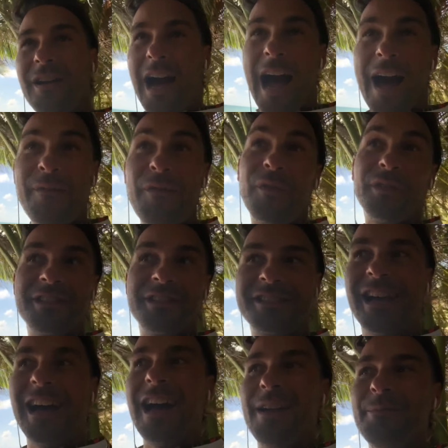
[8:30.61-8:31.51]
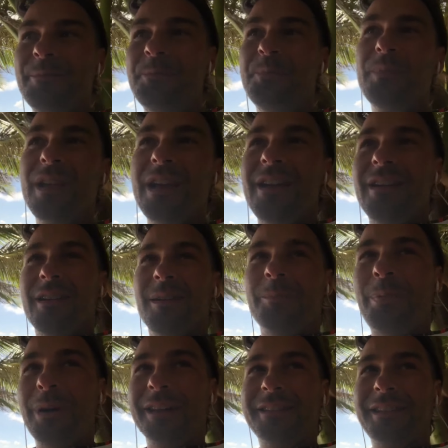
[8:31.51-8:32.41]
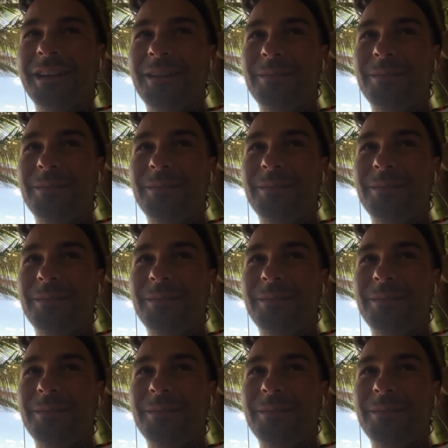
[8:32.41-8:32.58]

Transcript: half of the time. But